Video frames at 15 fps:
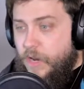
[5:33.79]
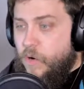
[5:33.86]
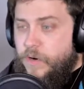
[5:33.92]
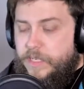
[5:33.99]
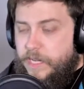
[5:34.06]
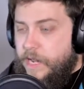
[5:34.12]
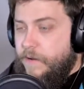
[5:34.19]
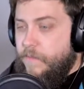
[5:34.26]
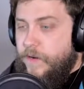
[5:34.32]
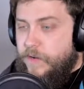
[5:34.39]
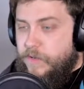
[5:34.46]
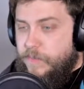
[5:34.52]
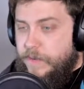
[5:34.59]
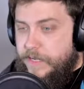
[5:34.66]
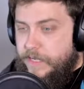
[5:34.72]
It always had
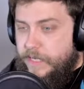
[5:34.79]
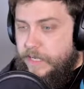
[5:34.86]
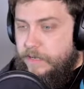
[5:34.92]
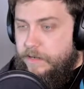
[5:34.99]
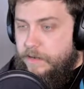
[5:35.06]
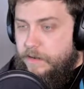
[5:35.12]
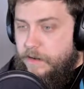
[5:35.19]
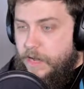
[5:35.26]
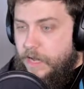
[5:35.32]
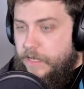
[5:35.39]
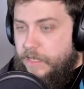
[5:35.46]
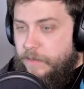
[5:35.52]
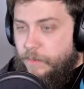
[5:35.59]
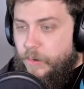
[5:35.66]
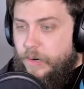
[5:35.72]
Windows PC
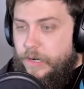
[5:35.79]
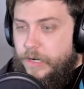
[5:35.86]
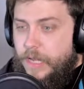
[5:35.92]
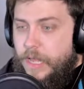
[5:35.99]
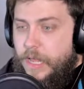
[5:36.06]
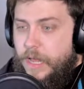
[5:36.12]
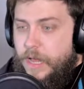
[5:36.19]
support.